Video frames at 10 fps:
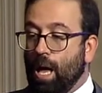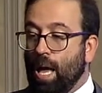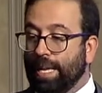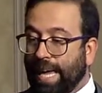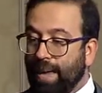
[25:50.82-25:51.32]

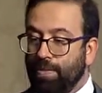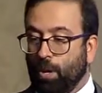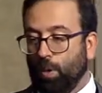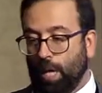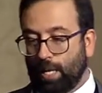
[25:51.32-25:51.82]
Again,
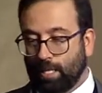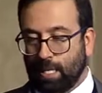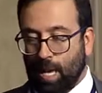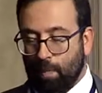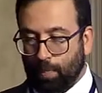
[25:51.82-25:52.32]
though, let's
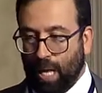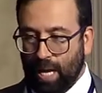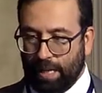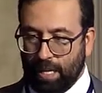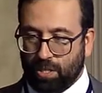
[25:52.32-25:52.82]

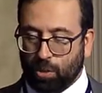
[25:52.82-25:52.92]
apply this